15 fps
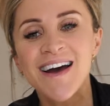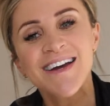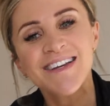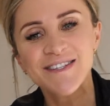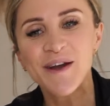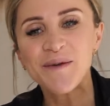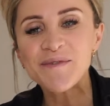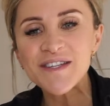
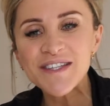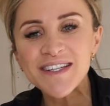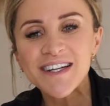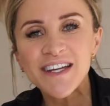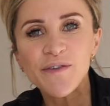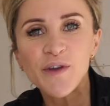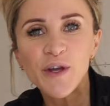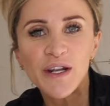So I'm just gonna
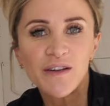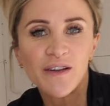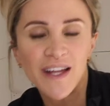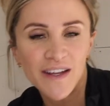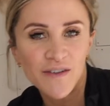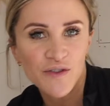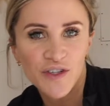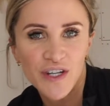give you a little
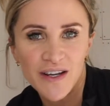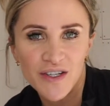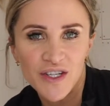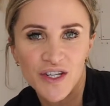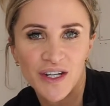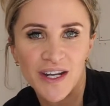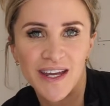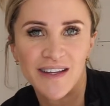
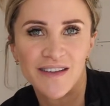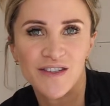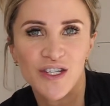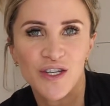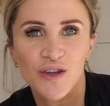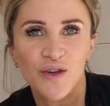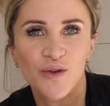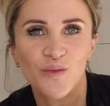introduction
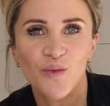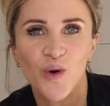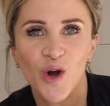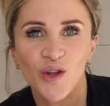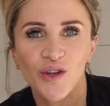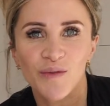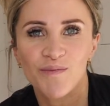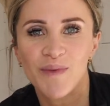into
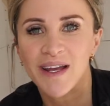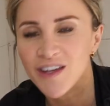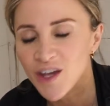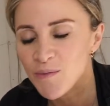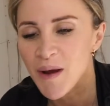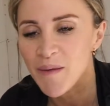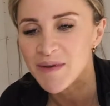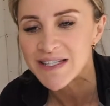what
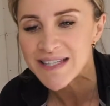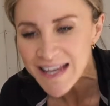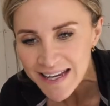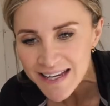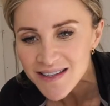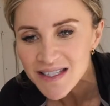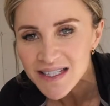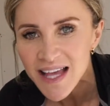Mango Mummies
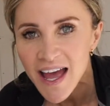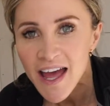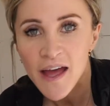is.